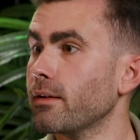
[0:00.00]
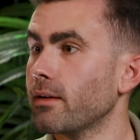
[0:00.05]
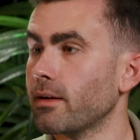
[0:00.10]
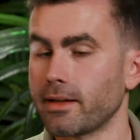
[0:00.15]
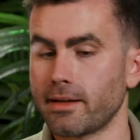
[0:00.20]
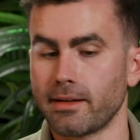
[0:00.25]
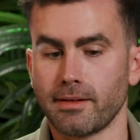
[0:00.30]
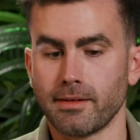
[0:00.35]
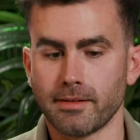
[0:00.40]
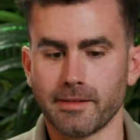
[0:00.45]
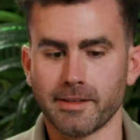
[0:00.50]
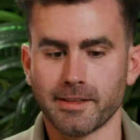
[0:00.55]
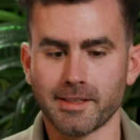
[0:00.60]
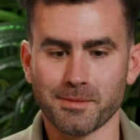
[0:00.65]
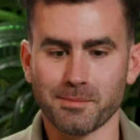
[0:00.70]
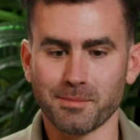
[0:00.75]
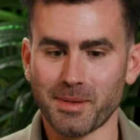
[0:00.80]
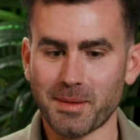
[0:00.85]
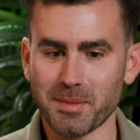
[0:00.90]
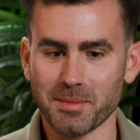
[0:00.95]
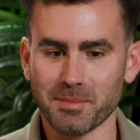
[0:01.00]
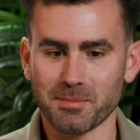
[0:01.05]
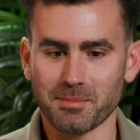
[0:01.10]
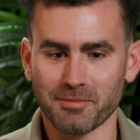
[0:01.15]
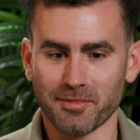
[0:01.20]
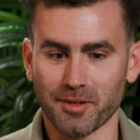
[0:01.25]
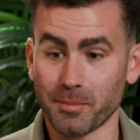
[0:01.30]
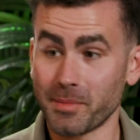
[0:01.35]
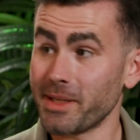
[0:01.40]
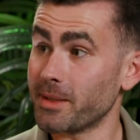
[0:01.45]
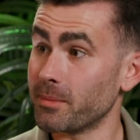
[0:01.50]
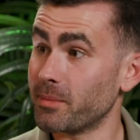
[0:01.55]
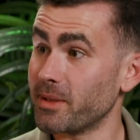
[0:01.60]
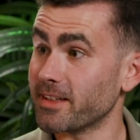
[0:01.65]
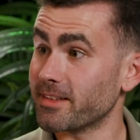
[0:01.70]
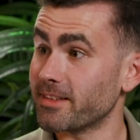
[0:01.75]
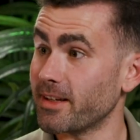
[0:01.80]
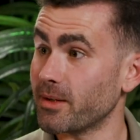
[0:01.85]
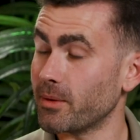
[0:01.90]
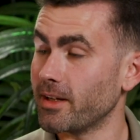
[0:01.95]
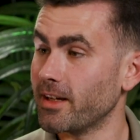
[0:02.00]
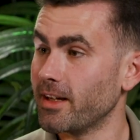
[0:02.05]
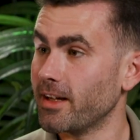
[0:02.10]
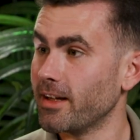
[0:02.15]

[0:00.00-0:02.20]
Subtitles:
okay. This is maybe for me the biggest takeaway.